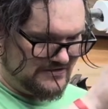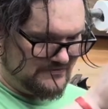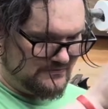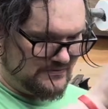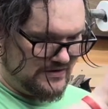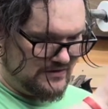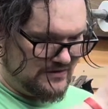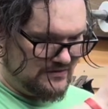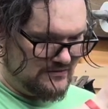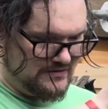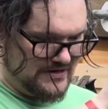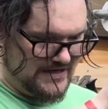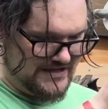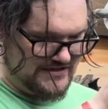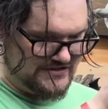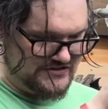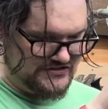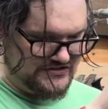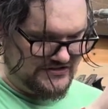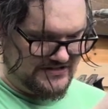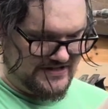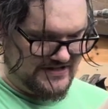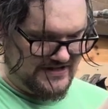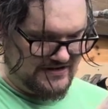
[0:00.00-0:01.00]

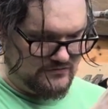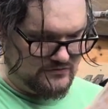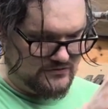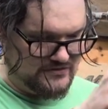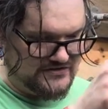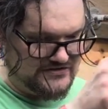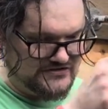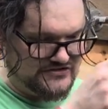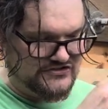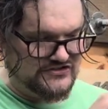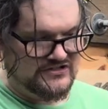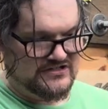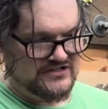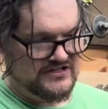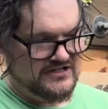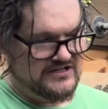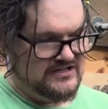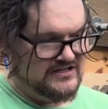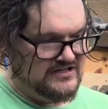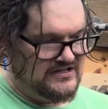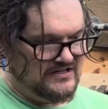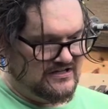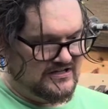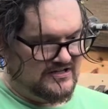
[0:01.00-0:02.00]
request, and that was,
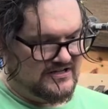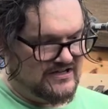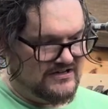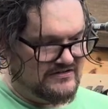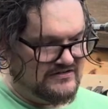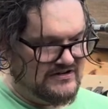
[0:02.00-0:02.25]
can